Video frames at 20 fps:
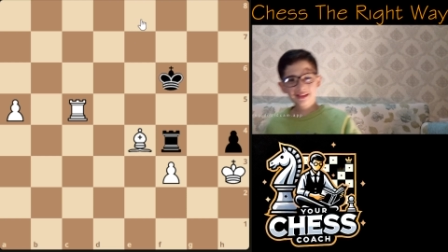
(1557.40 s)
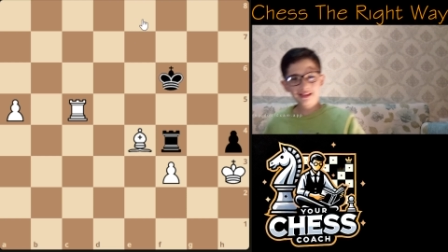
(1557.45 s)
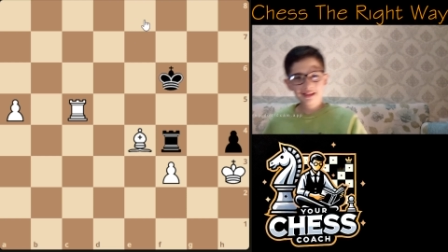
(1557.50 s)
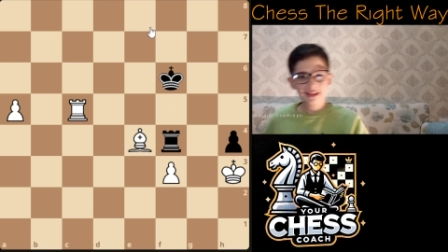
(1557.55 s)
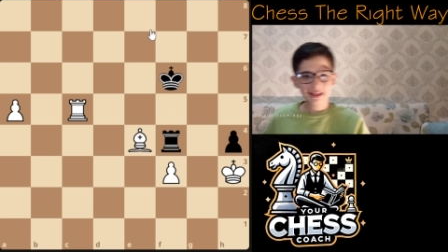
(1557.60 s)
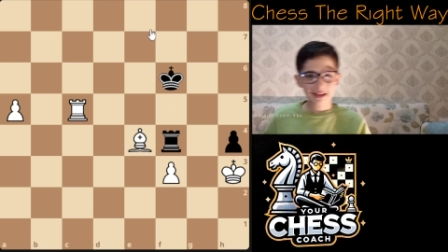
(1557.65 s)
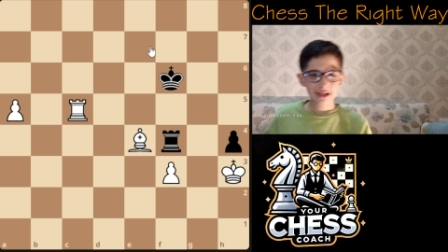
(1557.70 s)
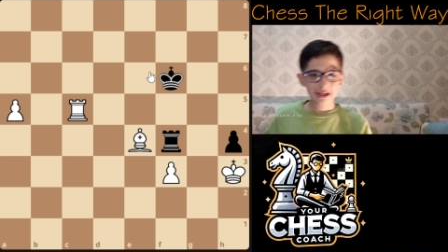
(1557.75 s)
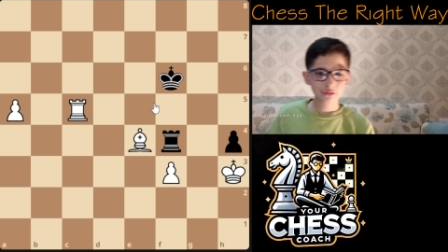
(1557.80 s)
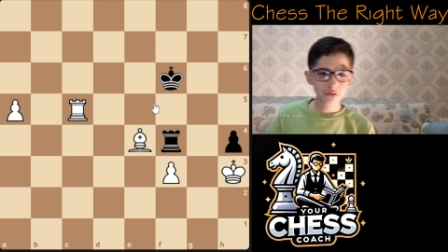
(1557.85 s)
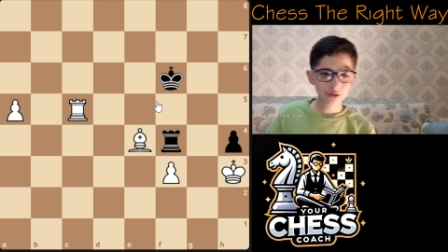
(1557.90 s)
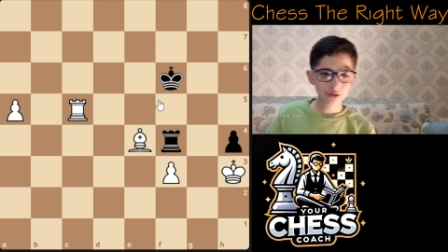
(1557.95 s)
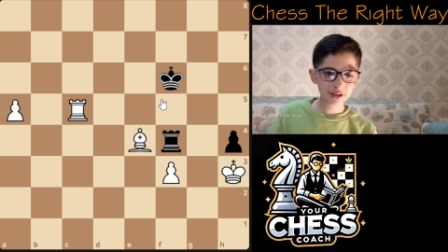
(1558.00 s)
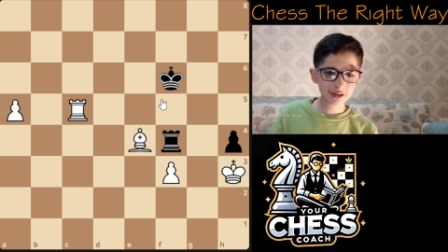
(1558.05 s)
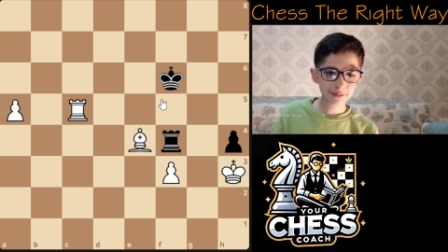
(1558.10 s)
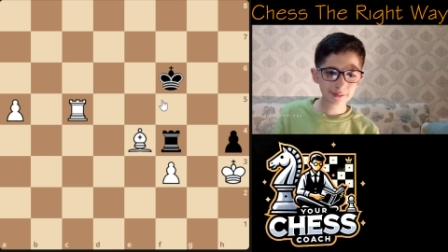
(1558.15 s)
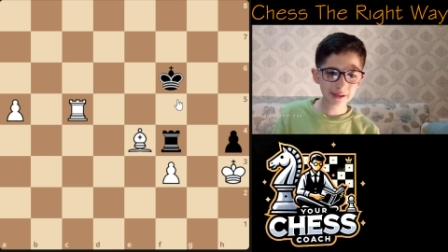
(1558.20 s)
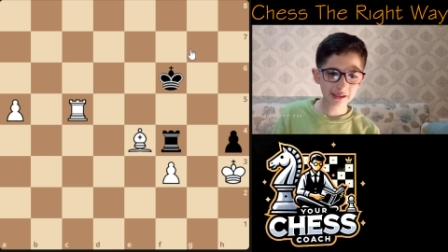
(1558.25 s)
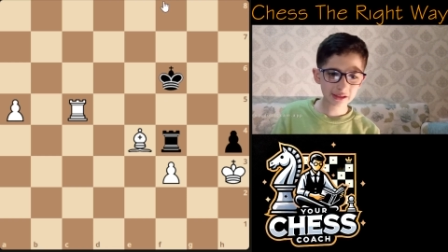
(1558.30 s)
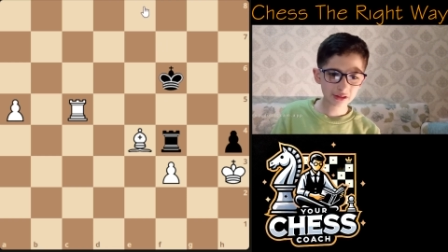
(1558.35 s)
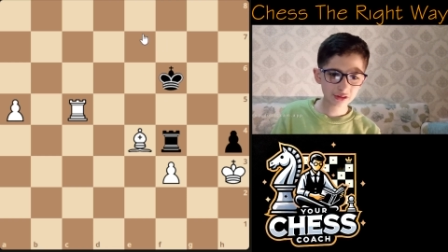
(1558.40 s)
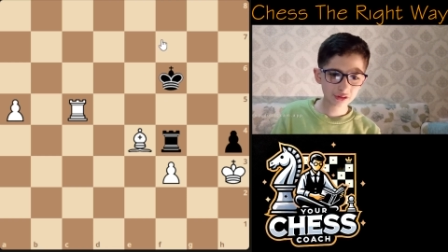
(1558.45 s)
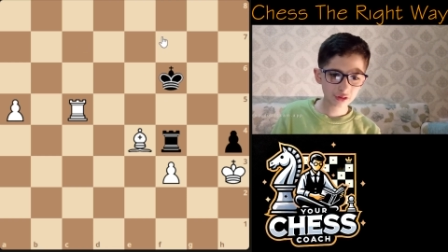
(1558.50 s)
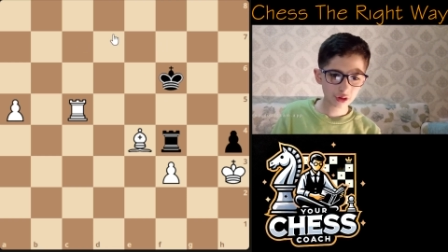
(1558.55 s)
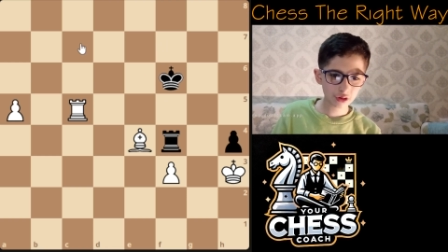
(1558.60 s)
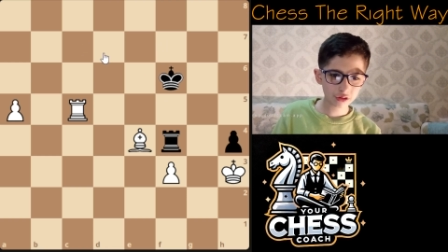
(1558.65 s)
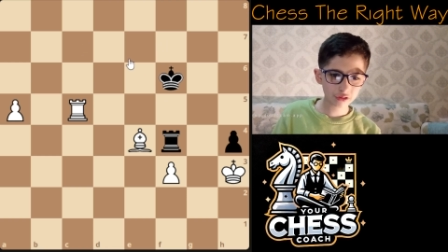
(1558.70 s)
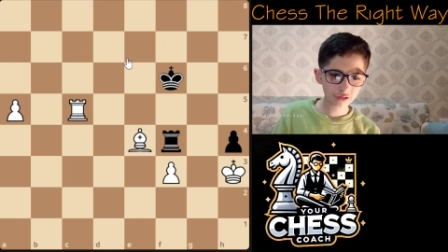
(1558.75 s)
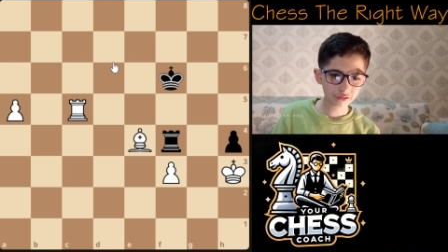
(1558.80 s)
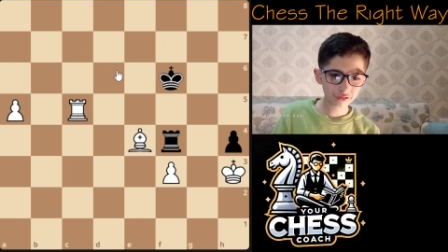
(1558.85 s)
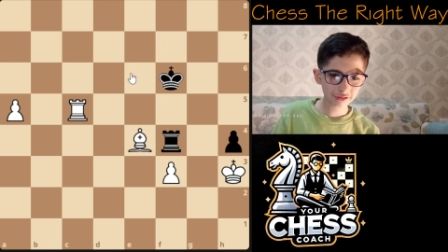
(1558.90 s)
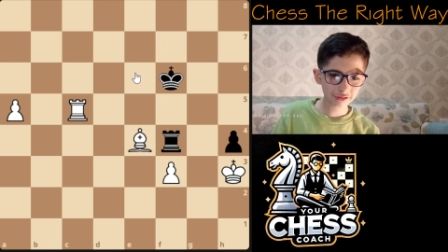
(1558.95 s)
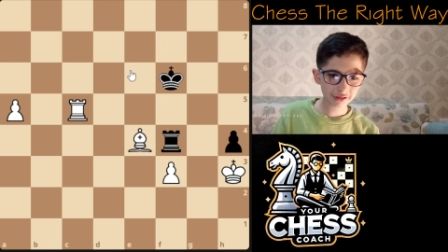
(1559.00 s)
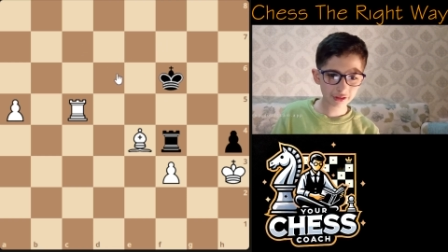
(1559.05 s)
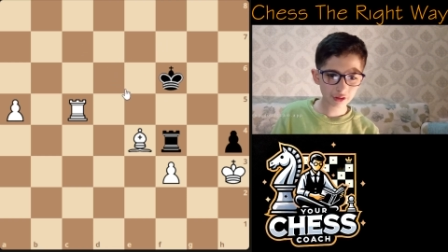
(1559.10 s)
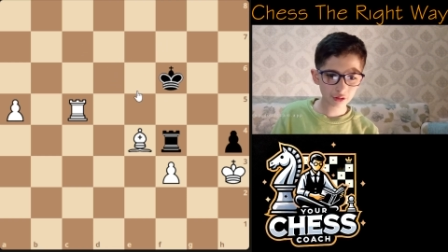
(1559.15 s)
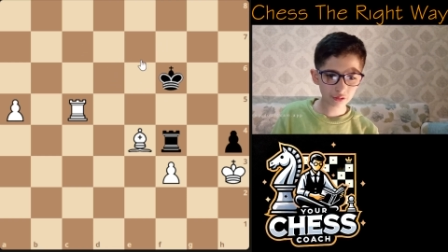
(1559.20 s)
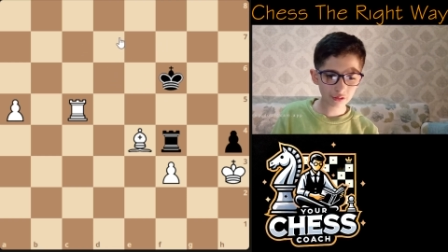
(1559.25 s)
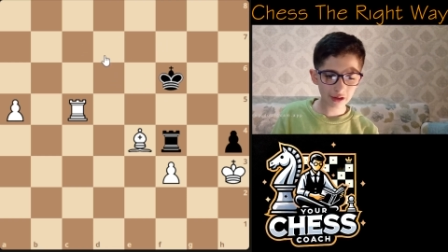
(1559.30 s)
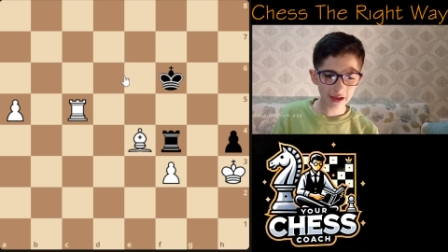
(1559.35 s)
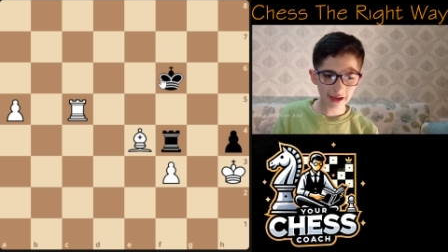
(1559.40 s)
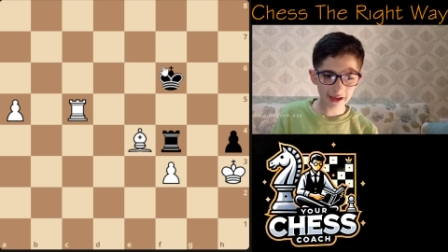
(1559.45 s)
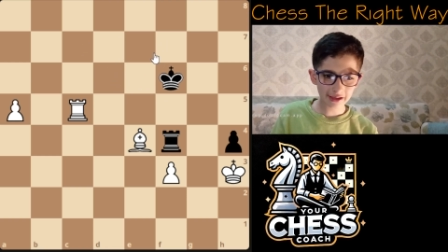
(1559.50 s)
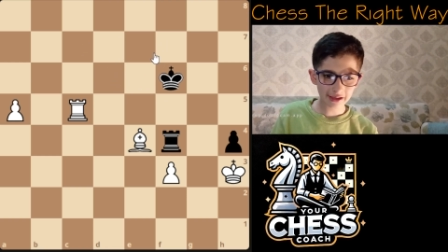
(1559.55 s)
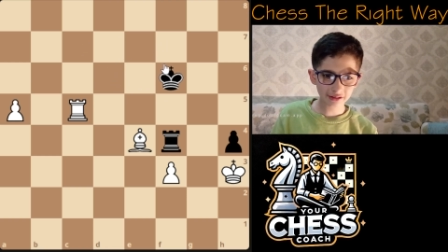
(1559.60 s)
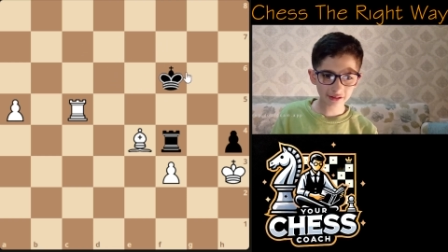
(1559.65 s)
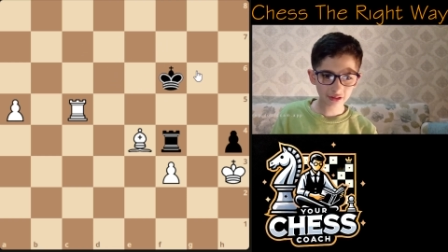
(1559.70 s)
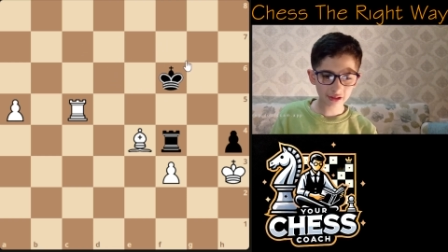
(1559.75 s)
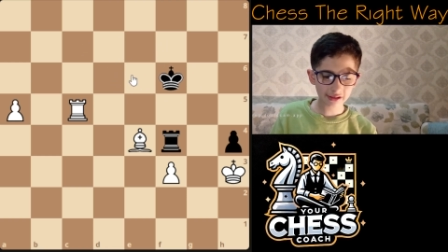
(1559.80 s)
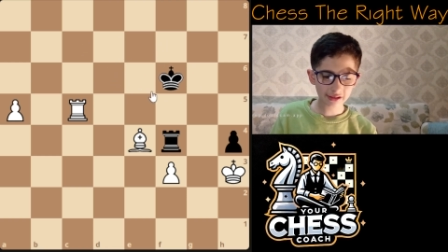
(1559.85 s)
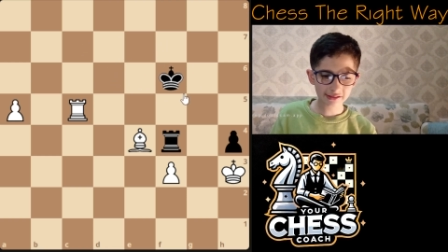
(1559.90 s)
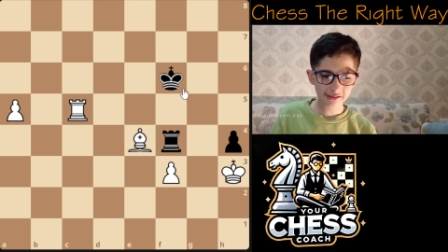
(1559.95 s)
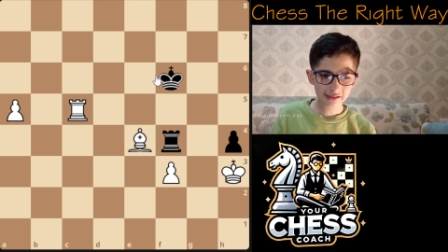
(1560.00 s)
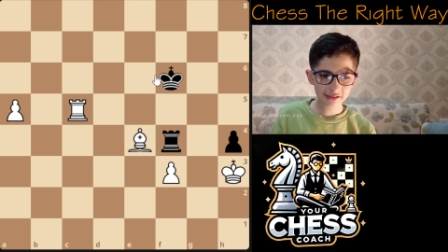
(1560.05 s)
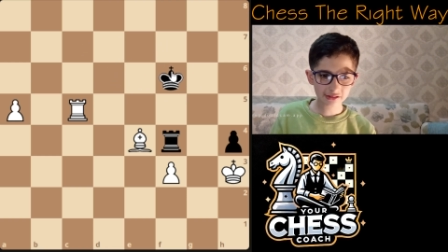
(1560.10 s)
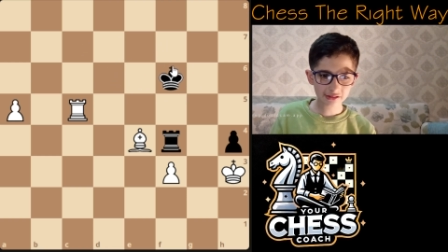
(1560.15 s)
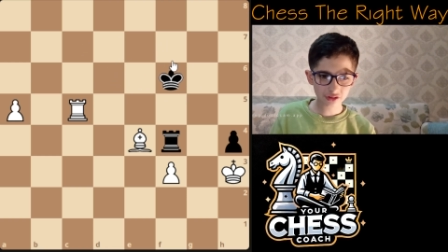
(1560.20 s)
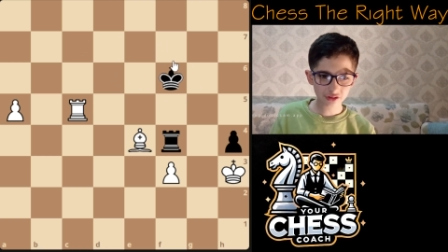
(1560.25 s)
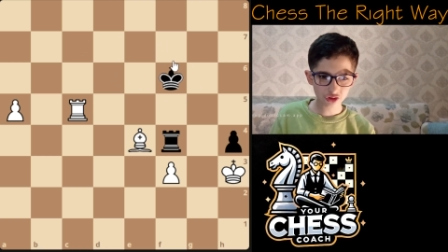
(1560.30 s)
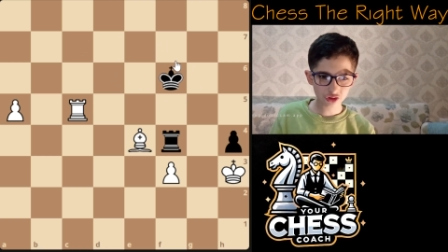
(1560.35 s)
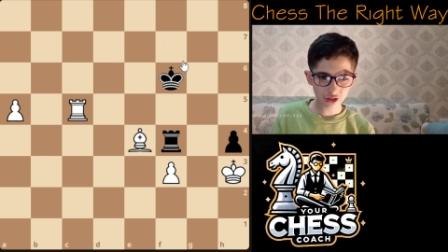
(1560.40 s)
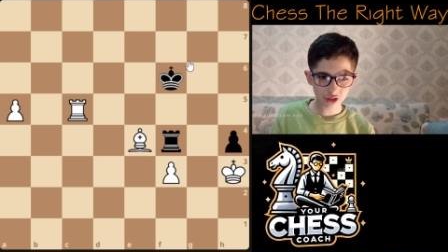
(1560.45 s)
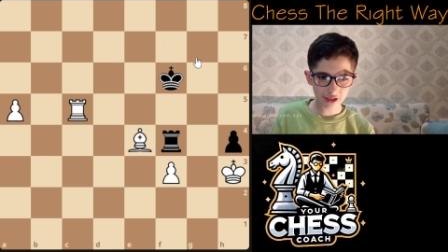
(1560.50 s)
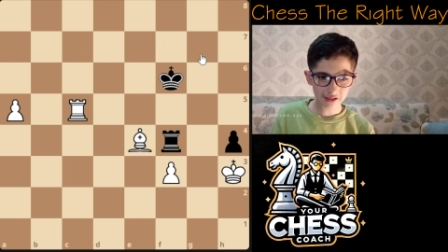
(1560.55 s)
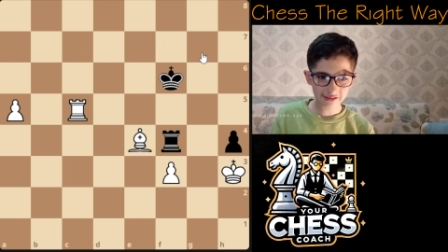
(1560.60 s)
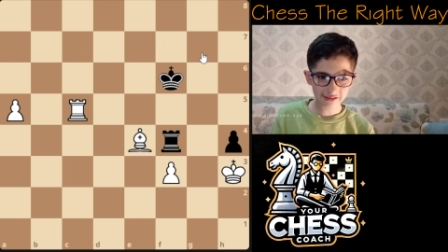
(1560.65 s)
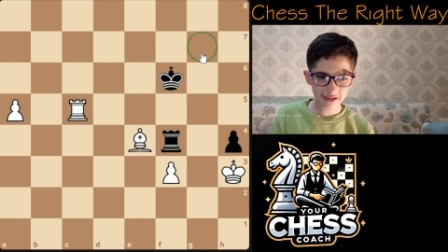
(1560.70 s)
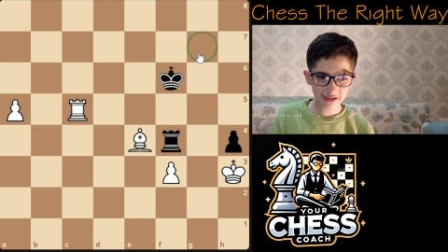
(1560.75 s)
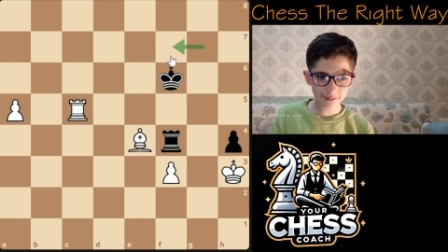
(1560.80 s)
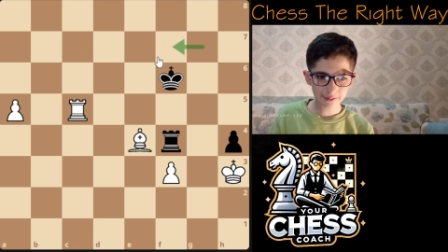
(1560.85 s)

and we're gonna make another video analyzing such endgames